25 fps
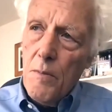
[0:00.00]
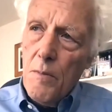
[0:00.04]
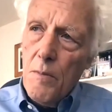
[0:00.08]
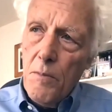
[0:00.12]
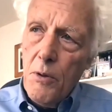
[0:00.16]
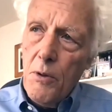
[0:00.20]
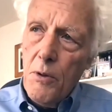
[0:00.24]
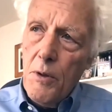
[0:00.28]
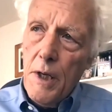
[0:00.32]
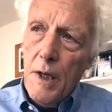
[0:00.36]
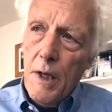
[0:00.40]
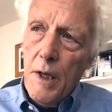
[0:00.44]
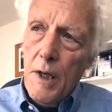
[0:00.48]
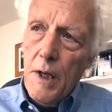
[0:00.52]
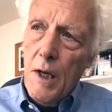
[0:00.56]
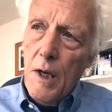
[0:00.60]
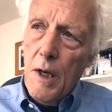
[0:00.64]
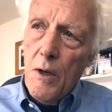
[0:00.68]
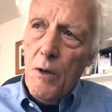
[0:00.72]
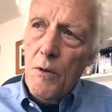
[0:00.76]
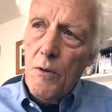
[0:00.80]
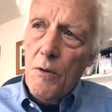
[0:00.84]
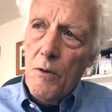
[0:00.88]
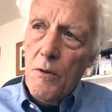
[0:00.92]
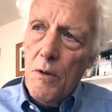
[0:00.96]
putting
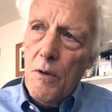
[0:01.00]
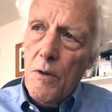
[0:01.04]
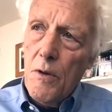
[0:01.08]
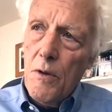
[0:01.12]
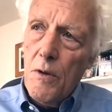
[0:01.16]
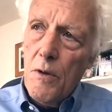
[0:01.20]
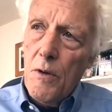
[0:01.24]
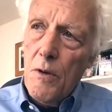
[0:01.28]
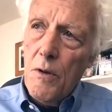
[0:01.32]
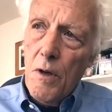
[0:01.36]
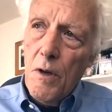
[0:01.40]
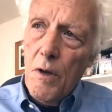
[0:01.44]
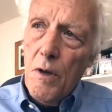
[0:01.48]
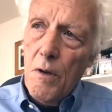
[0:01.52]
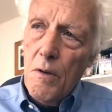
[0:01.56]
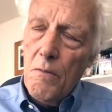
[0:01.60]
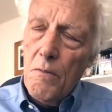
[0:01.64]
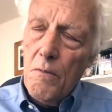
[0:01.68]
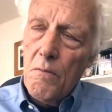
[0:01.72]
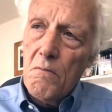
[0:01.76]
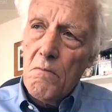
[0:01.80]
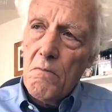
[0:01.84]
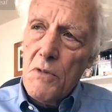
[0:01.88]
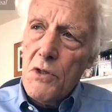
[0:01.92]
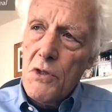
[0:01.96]
out
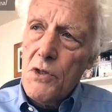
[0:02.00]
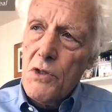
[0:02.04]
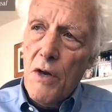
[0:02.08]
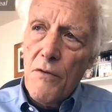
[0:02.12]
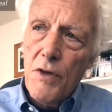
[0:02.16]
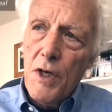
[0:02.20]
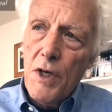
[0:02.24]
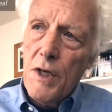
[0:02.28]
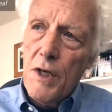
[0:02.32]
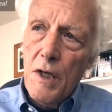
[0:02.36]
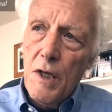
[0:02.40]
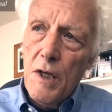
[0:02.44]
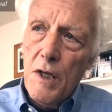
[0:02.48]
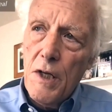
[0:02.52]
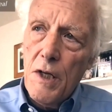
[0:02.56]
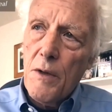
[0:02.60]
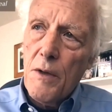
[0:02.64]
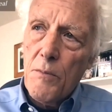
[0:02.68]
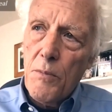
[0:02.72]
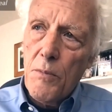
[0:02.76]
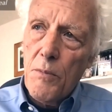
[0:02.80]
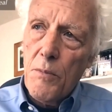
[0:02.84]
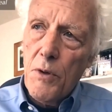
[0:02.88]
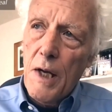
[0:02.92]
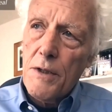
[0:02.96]
7
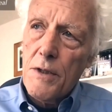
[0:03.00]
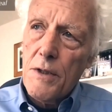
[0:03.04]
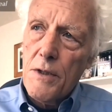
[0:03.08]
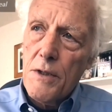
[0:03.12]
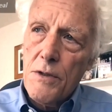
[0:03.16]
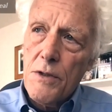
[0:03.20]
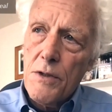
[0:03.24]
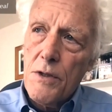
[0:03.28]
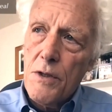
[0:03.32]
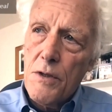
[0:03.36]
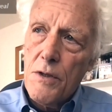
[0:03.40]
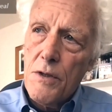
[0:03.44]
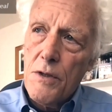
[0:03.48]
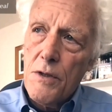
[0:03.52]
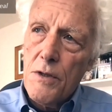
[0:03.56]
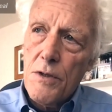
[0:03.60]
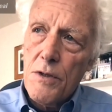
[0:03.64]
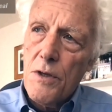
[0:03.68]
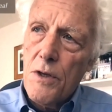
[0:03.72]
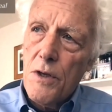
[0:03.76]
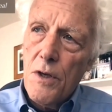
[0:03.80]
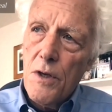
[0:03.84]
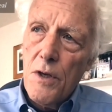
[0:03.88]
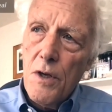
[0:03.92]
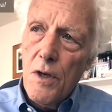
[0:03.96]
healing
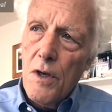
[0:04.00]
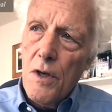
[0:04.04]
practices.